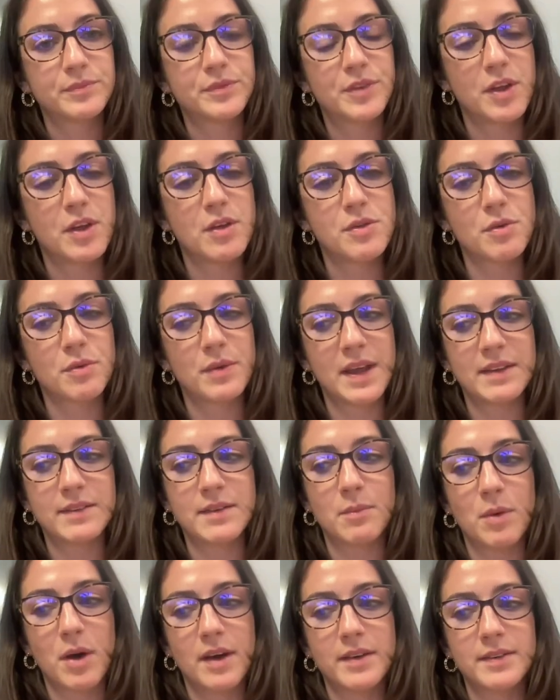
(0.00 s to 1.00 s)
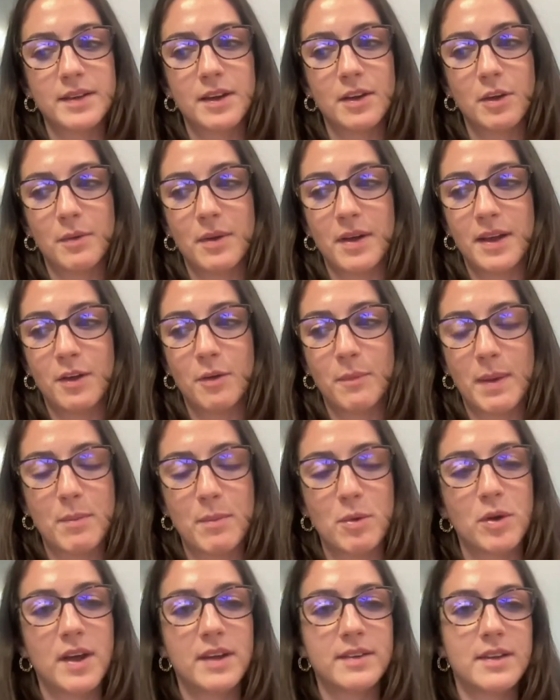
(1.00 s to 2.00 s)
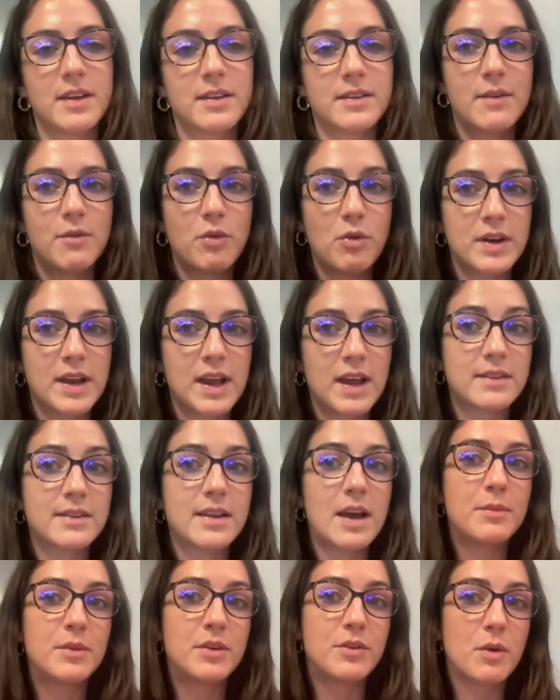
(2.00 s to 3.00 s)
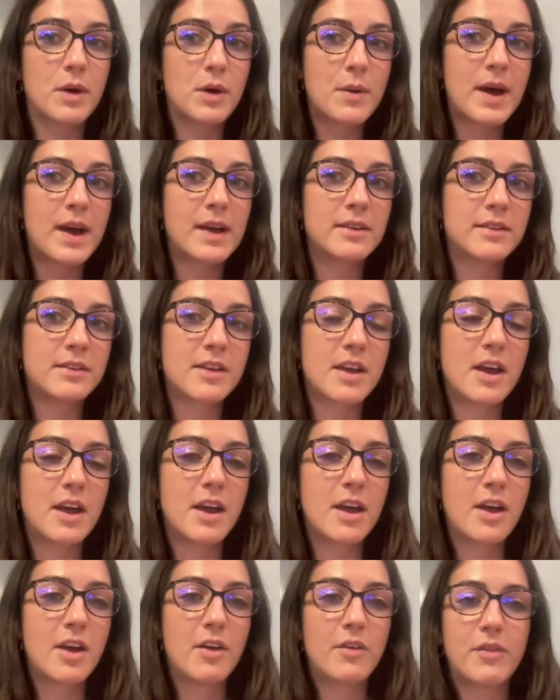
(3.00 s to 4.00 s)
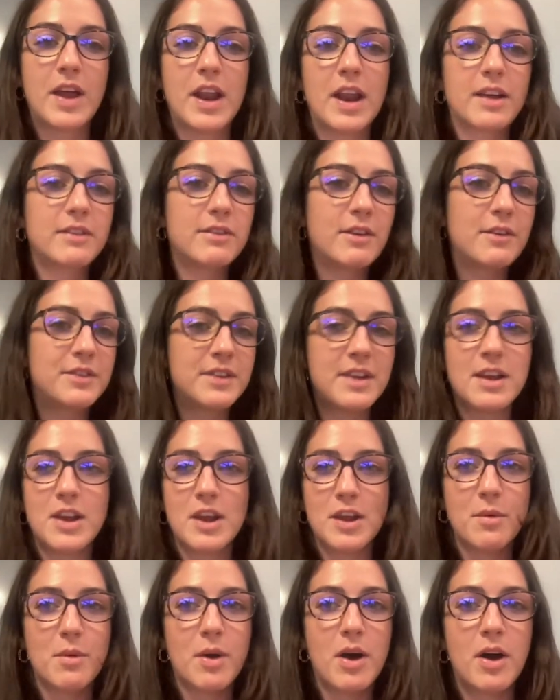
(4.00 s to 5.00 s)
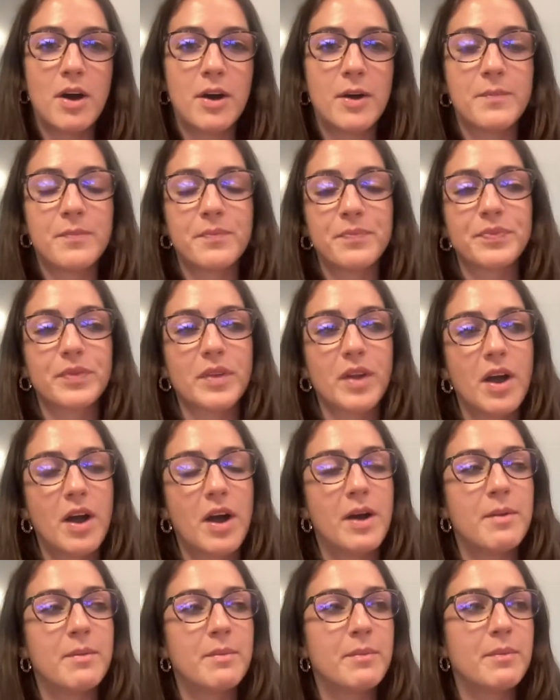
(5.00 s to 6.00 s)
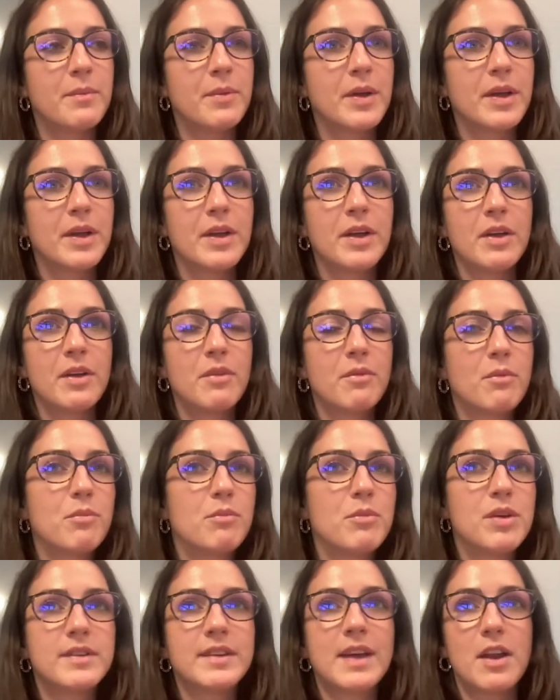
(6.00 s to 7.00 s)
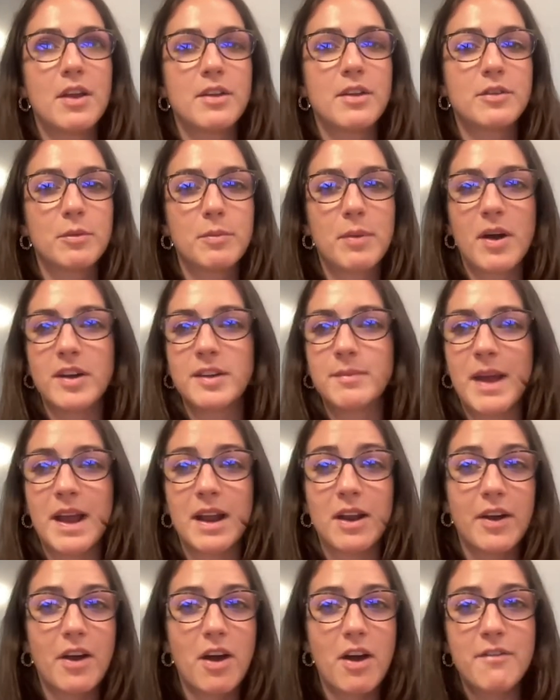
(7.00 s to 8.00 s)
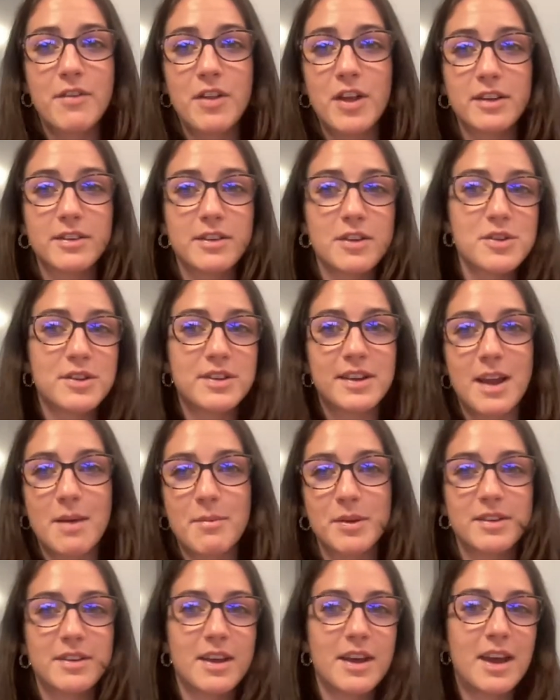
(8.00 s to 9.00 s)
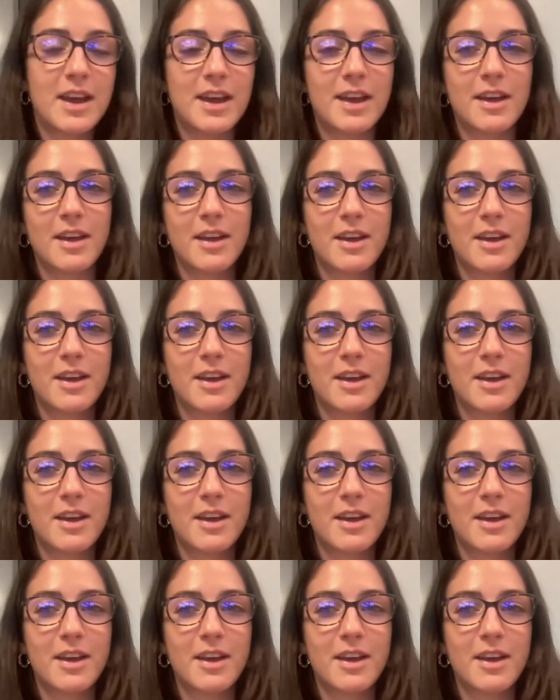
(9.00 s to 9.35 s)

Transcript: So use your LinkedIn works a little bit more nicely because they've already accepted your request. They're like, I've seen who you are. We used to get loads of replies being like, I feel like such a celebrity,